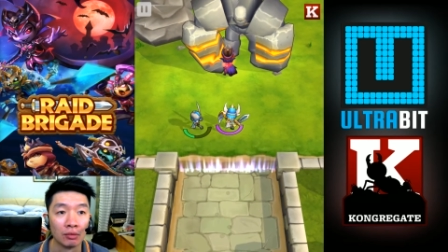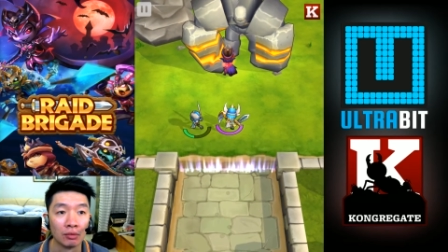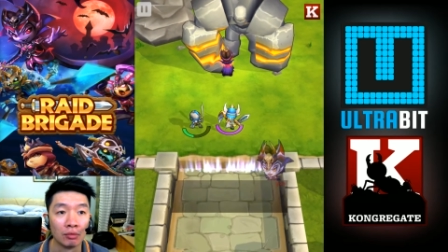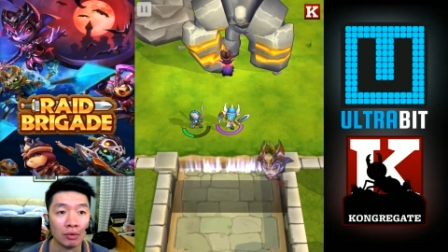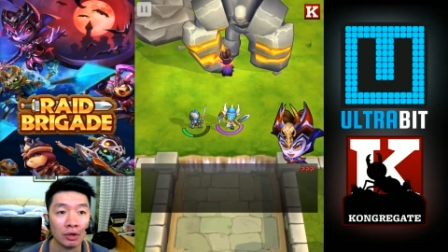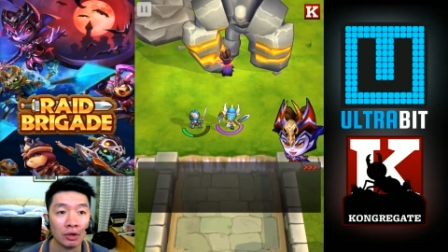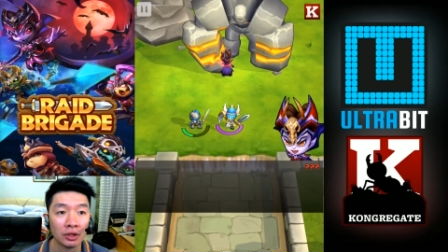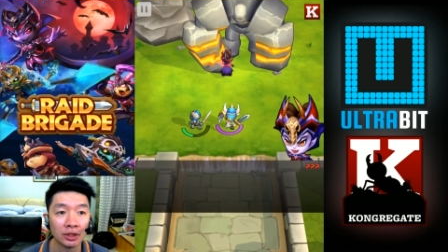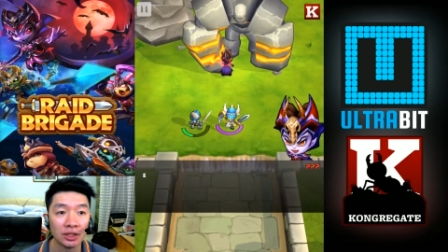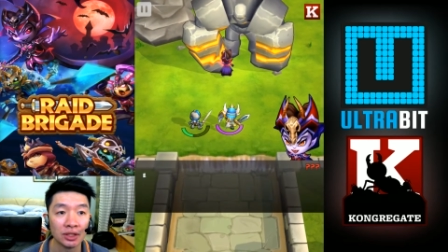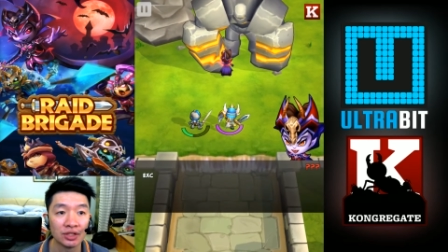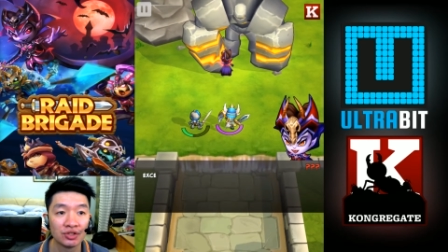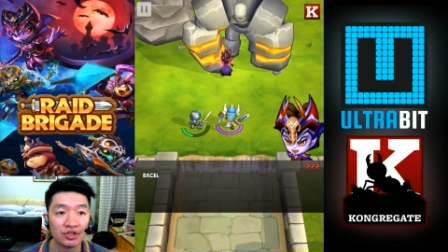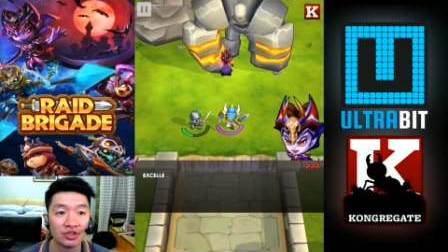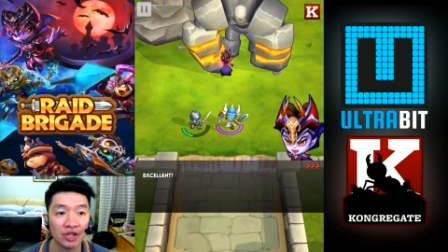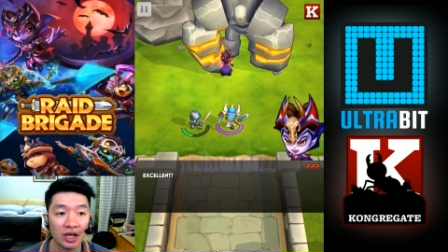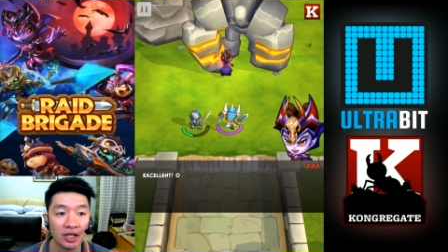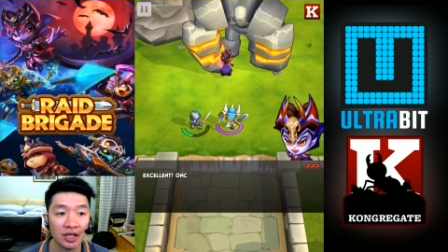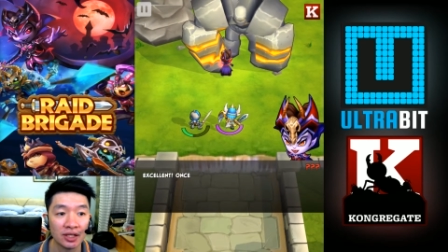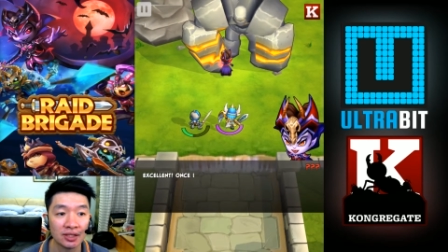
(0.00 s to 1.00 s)
what a
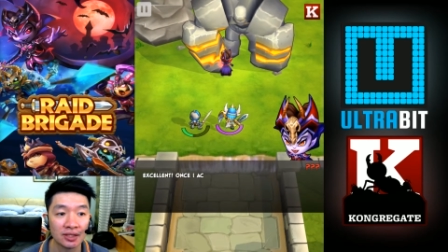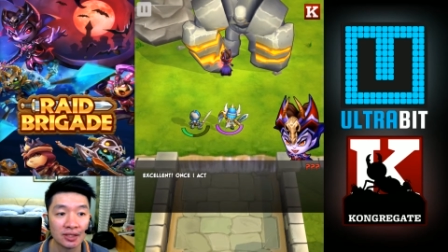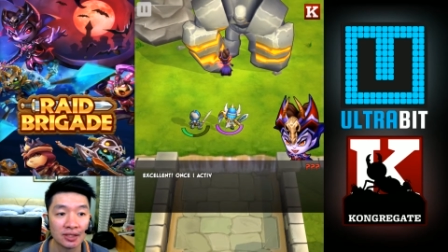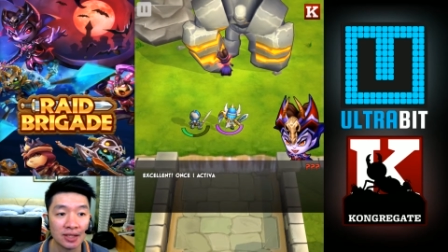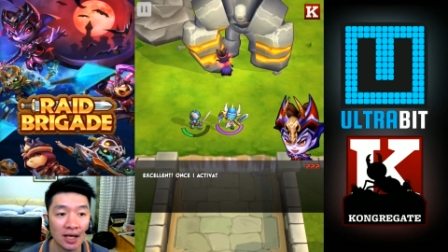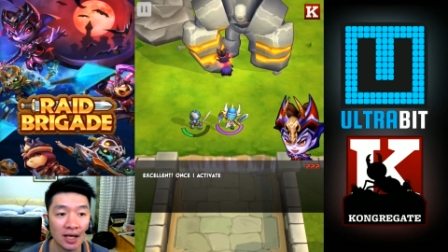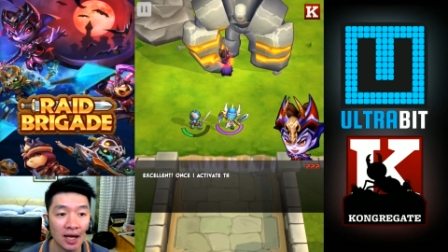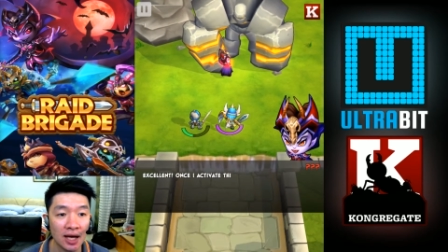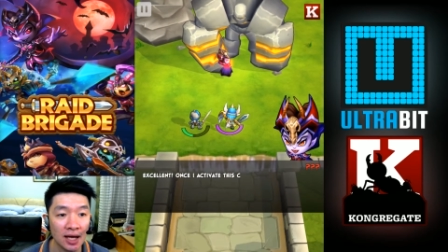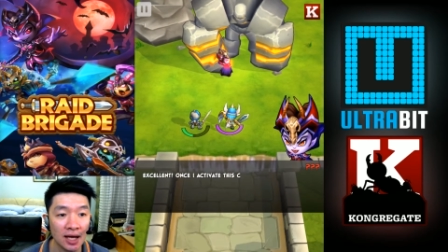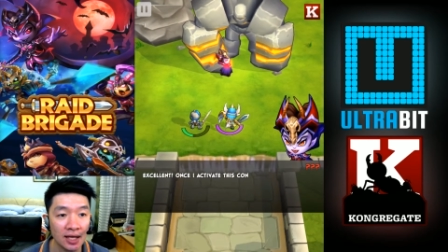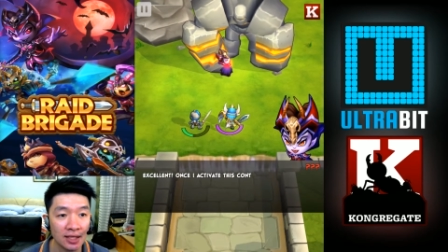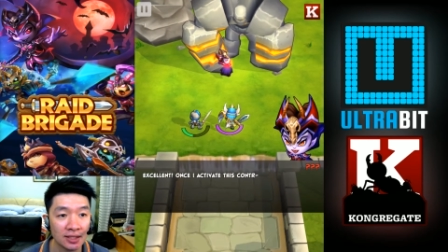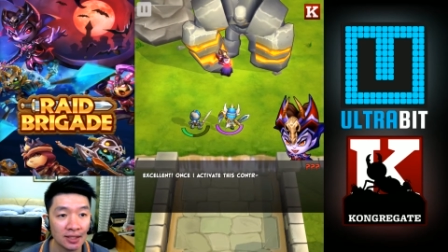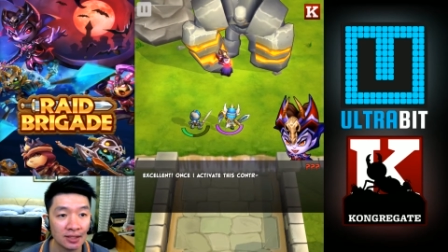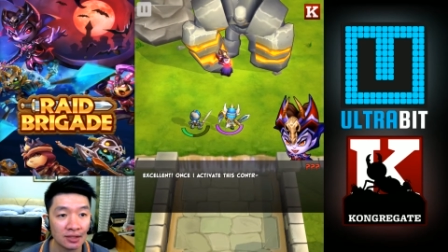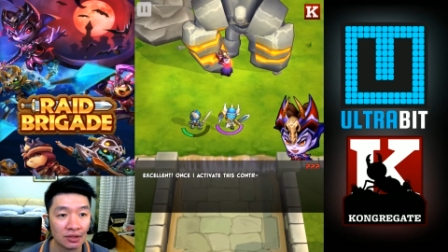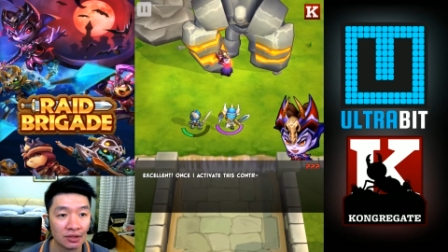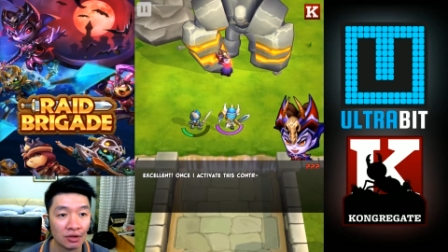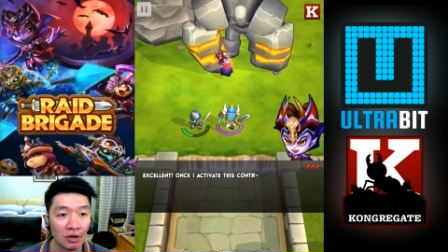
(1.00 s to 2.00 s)
giant
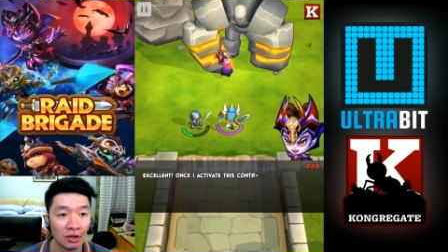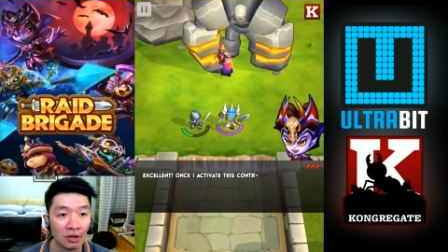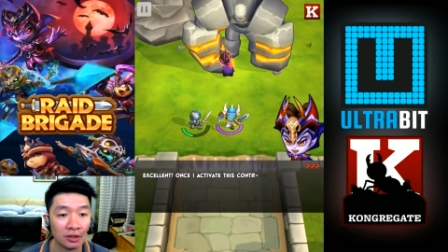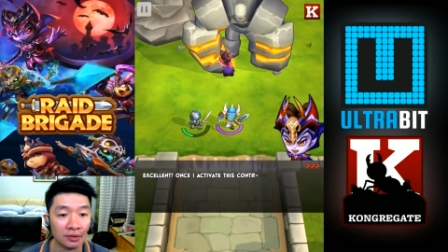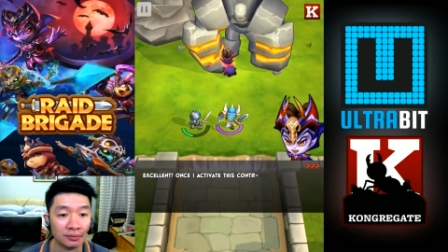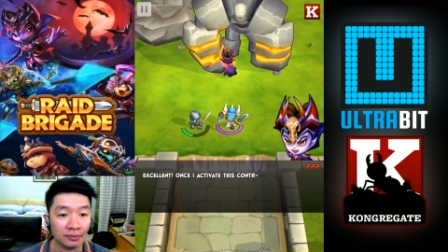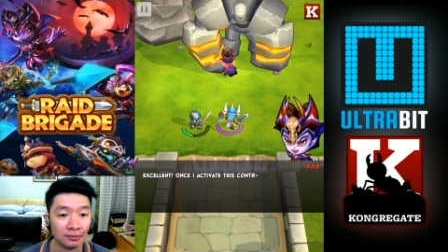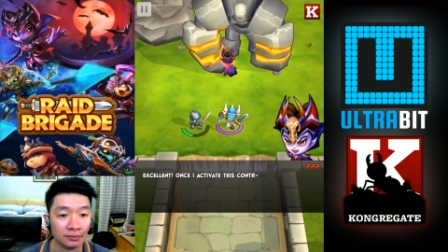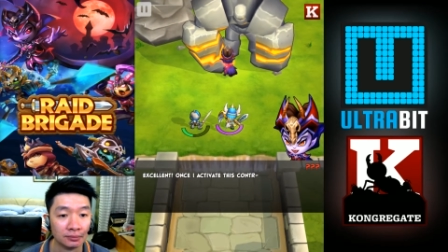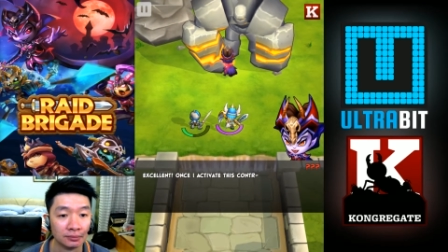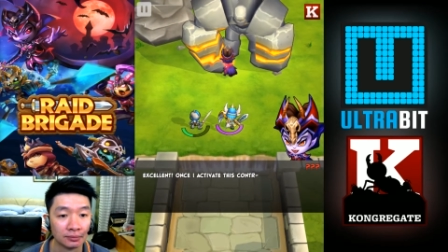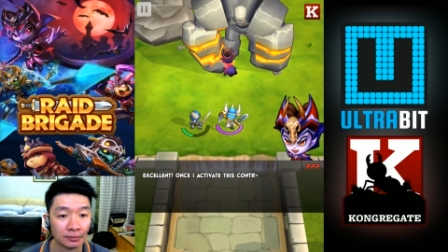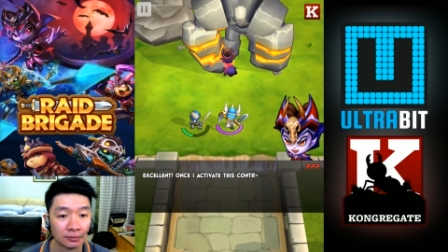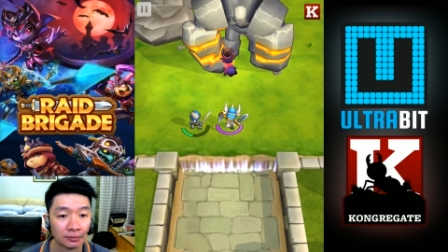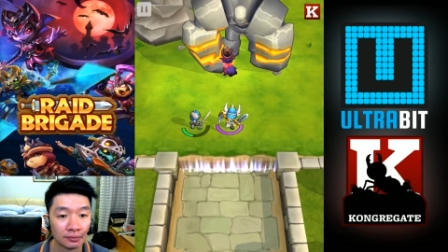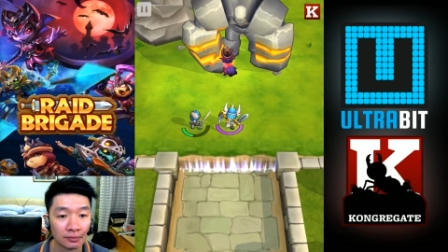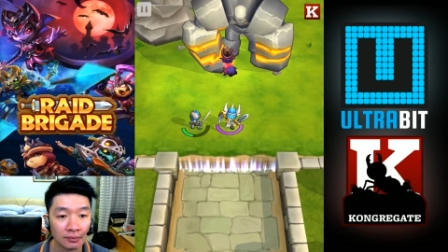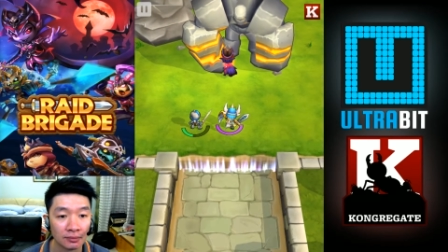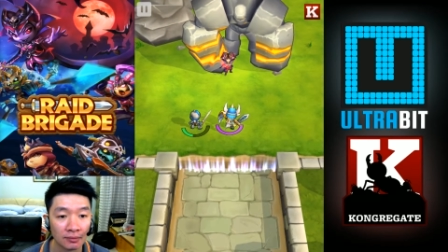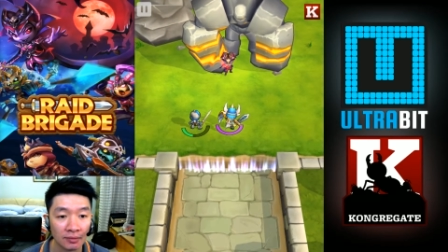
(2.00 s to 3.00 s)
size golem.
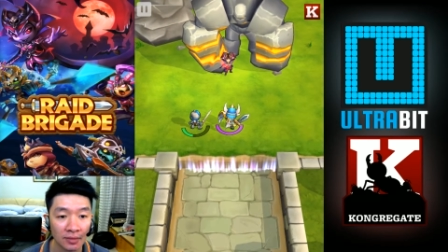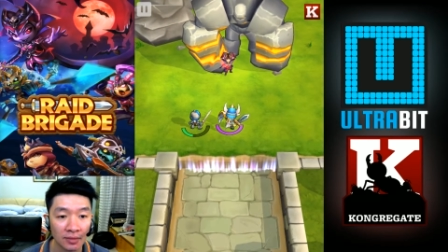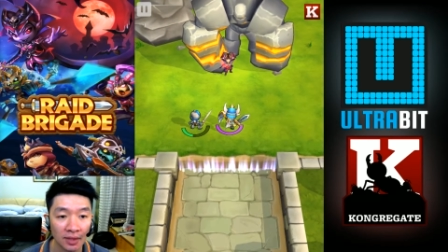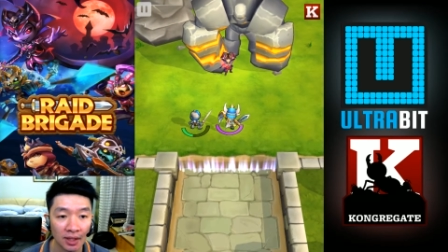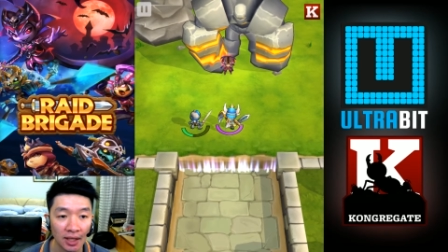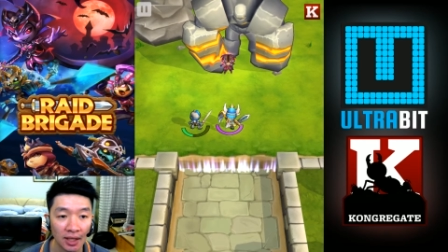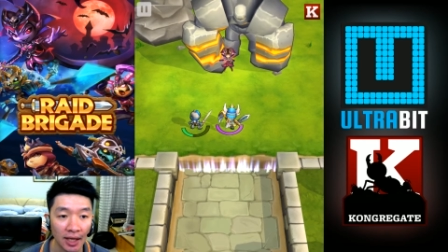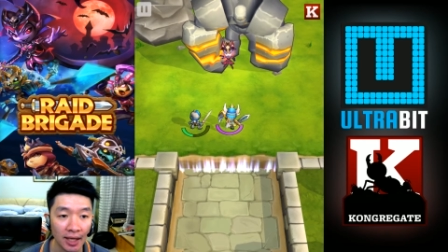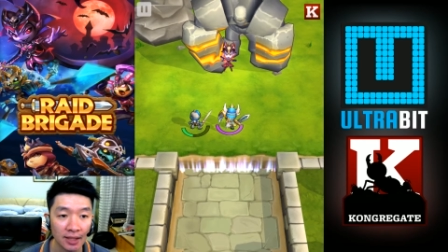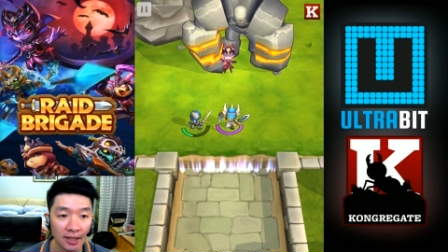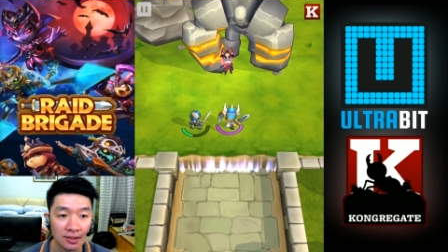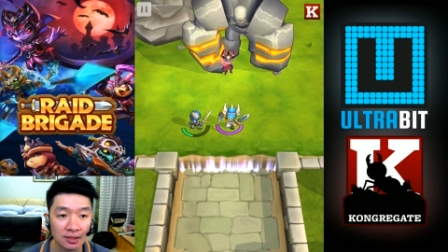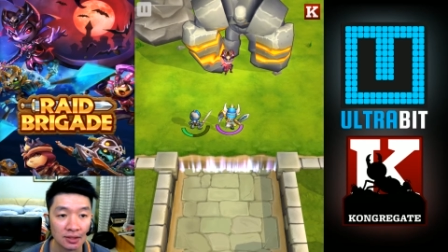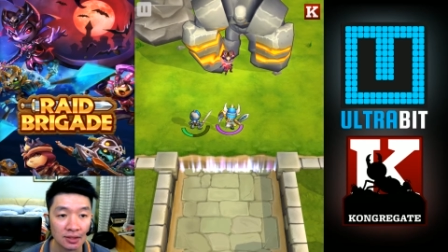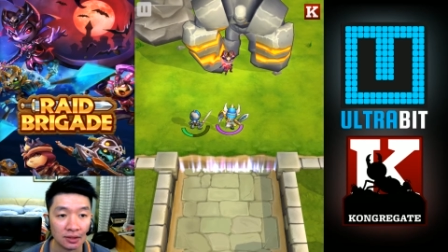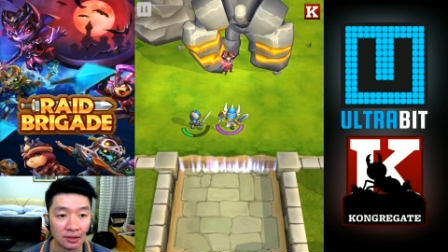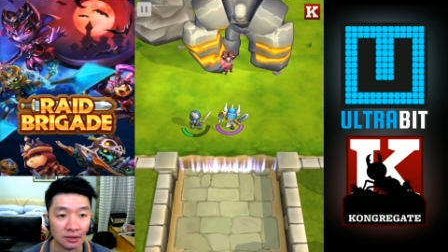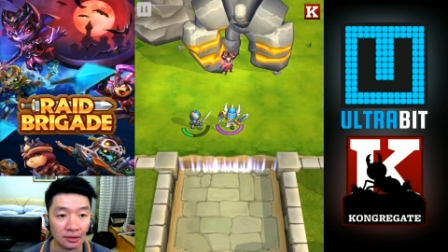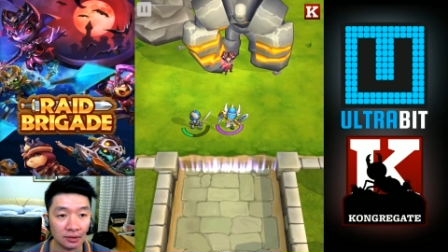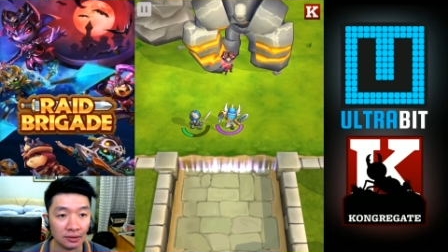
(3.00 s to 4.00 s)

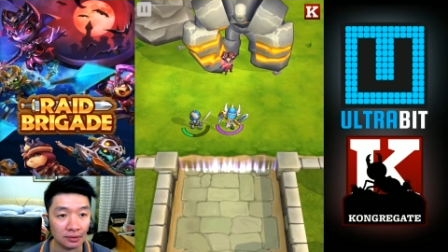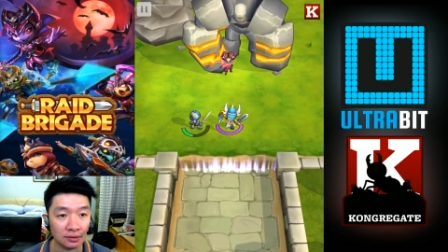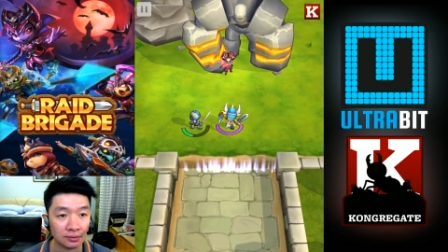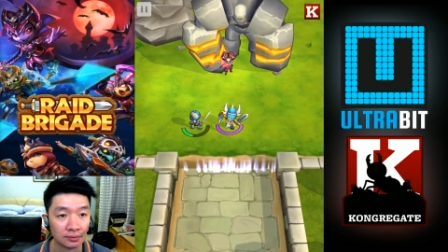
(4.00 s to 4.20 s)
Excellent.